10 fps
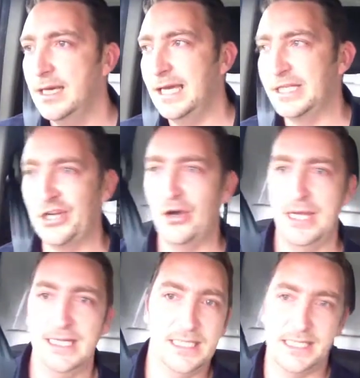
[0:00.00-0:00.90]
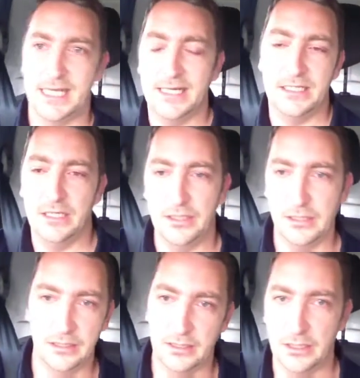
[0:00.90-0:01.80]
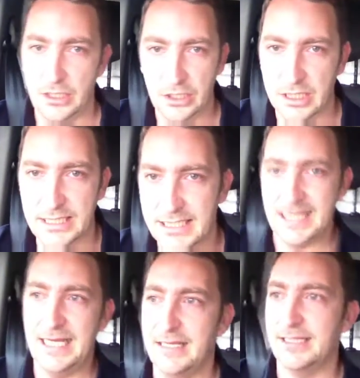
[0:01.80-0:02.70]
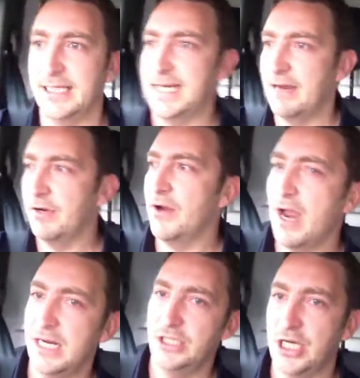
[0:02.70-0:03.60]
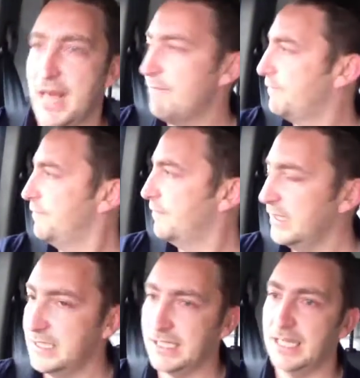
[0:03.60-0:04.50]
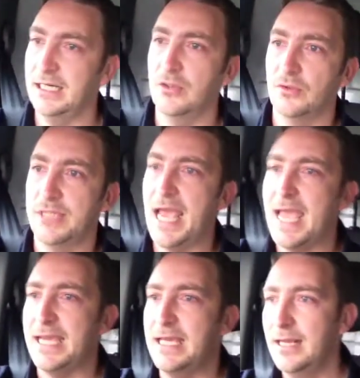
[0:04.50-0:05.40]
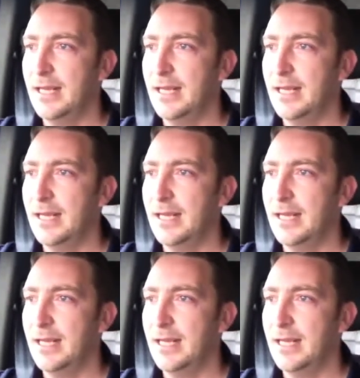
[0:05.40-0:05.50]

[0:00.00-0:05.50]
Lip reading: it's not instant. You can see the deterioration every single day.